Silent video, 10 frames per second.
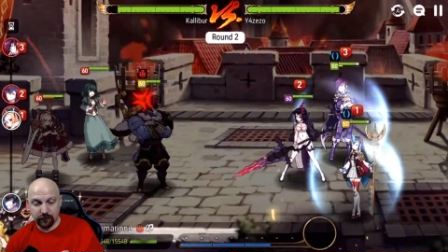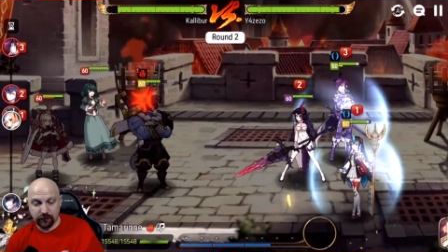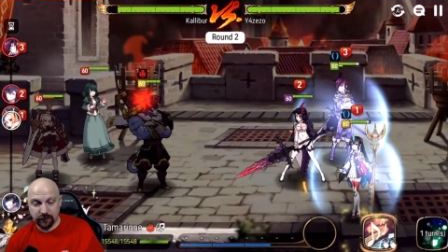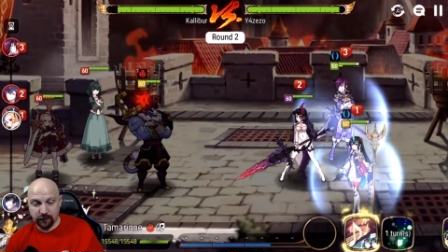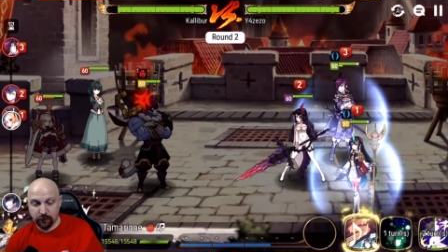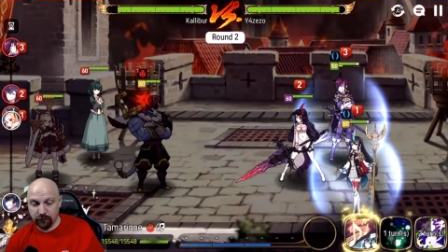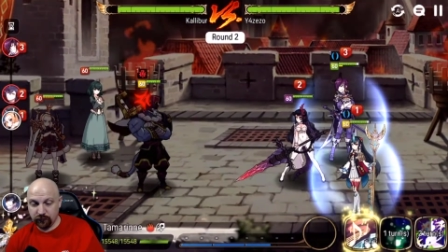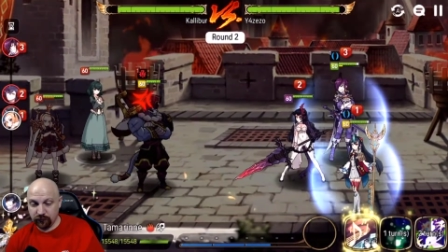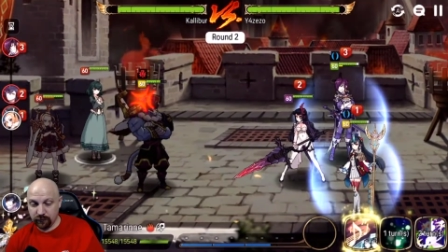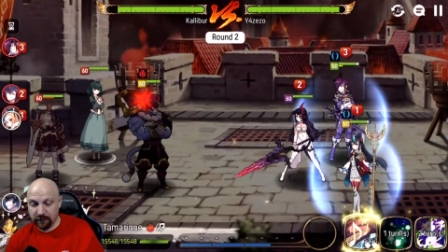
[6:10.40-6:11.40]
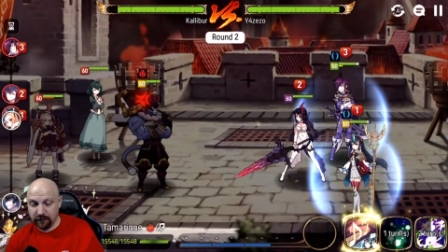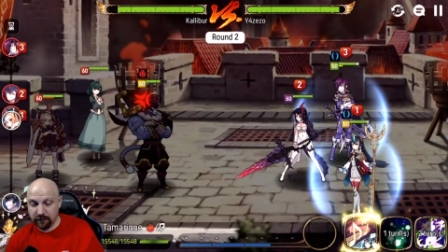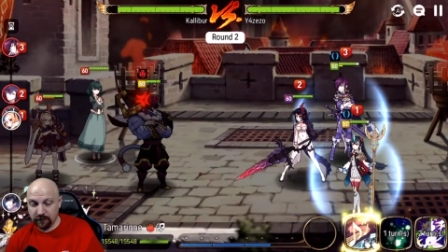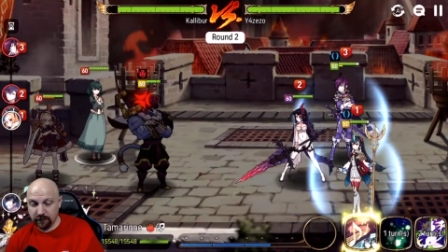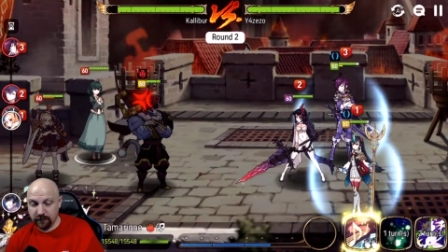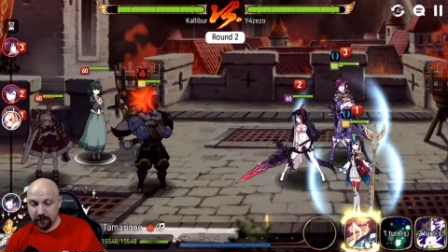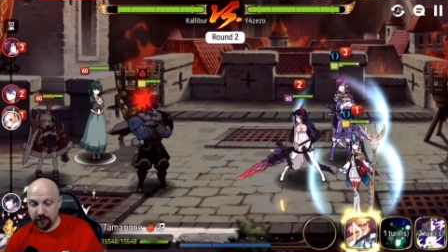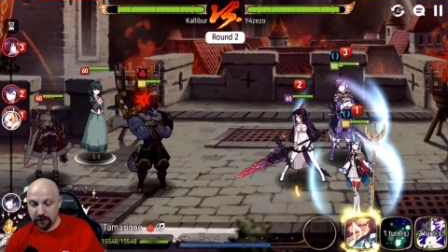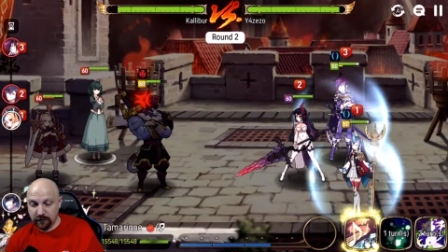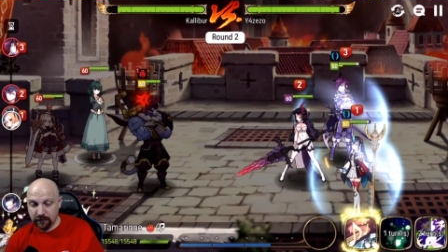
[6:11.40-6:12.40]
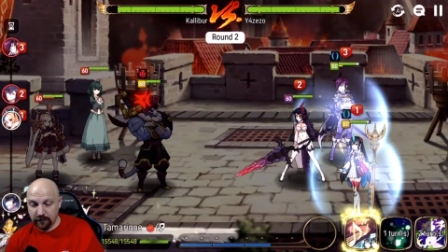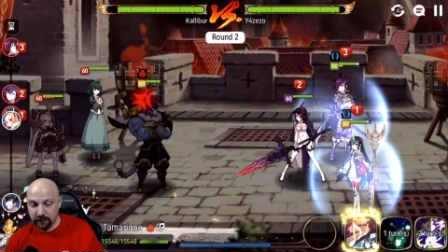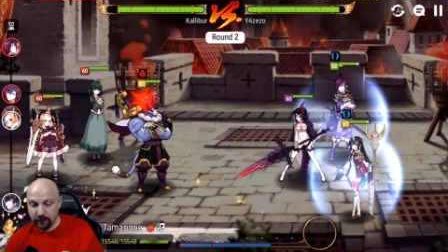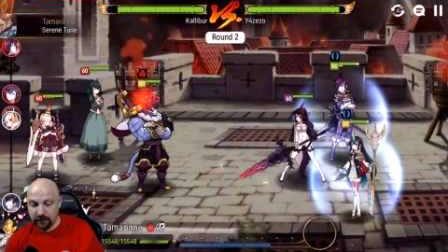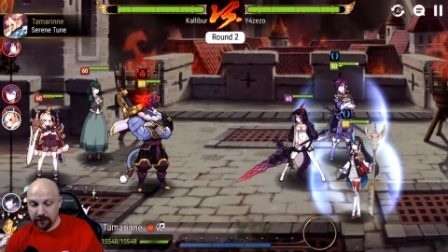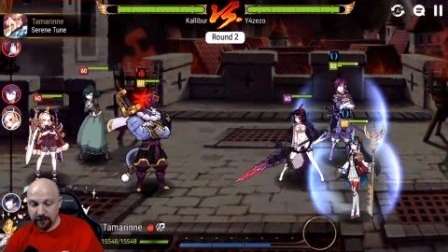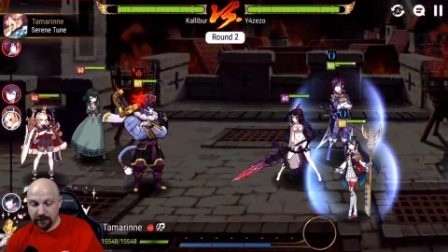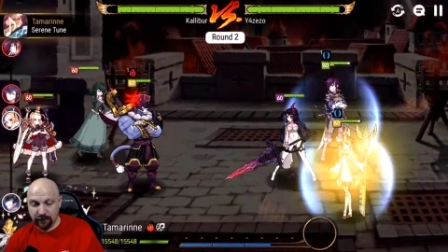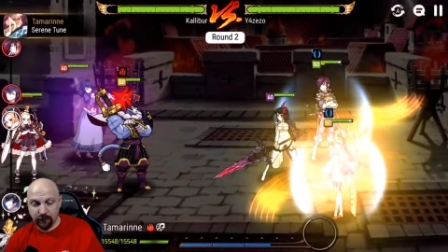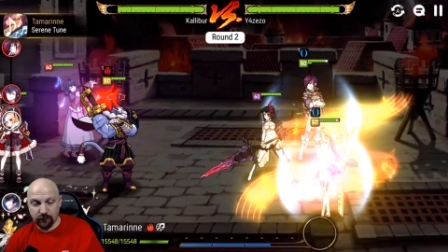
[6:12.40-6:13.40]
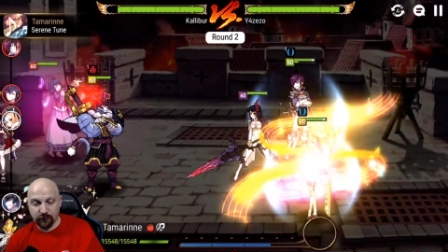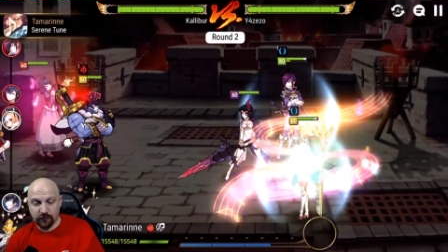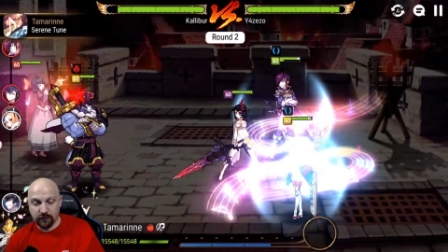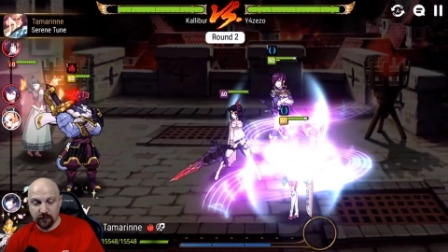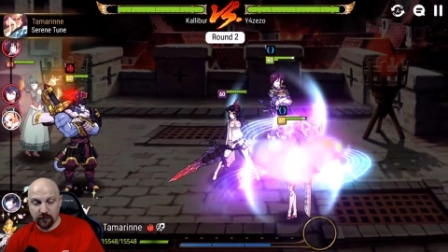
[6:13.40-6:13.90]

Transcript: C R pushes, man. Look at those C R